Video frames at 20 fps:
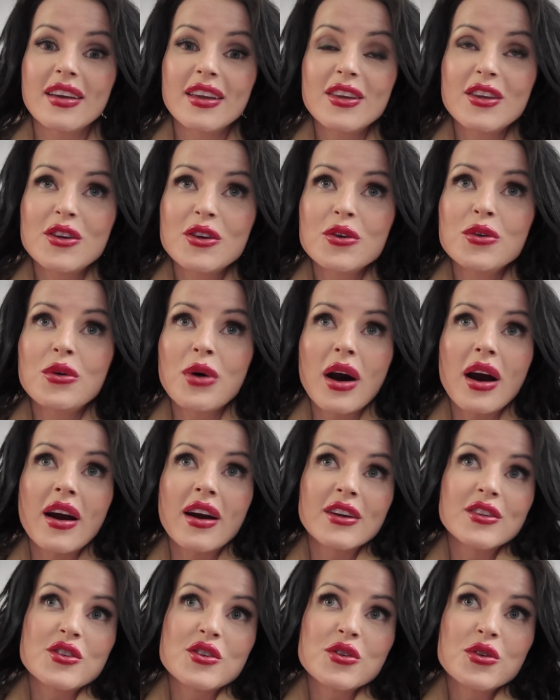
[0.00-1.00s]
you
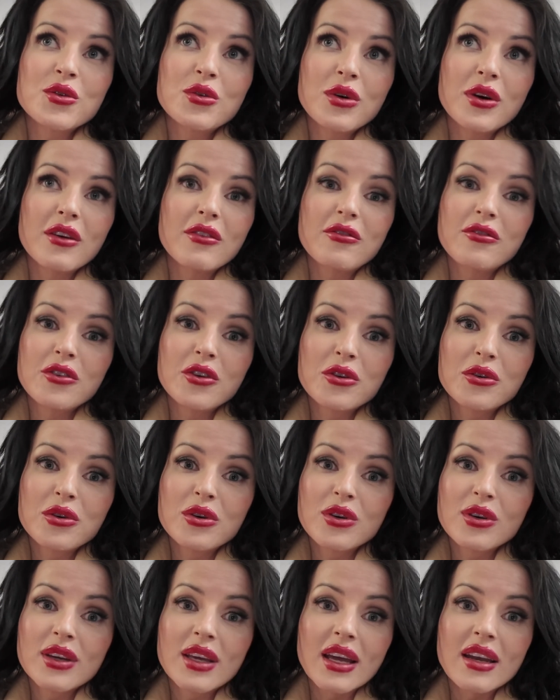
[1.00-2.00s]
are too if
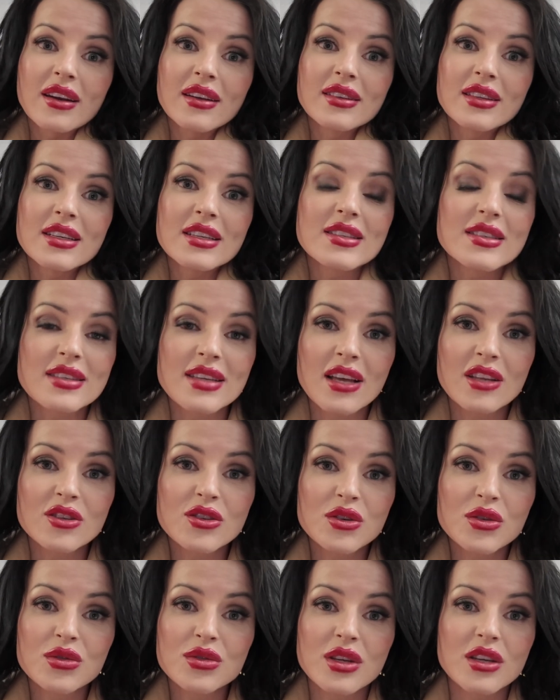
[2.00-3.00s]
you're getting these
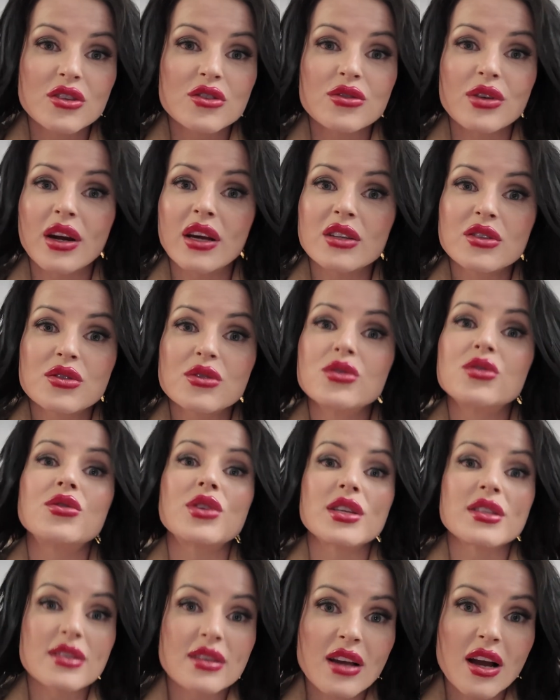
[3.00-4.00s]
tattoos and trying to
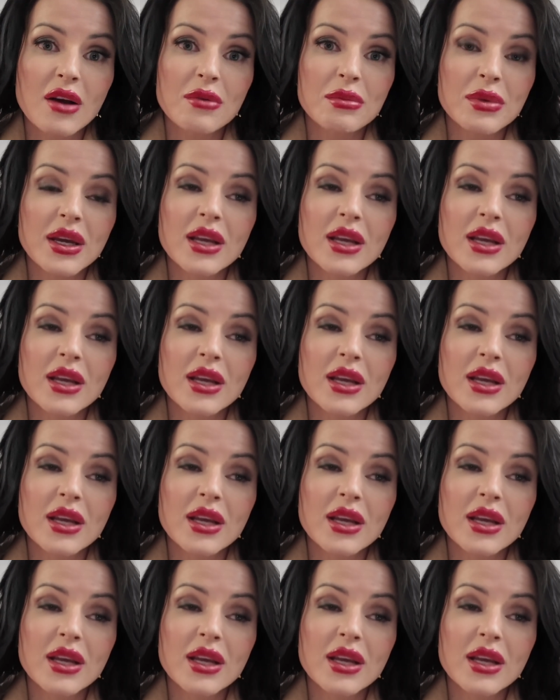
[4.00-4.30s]
dress up.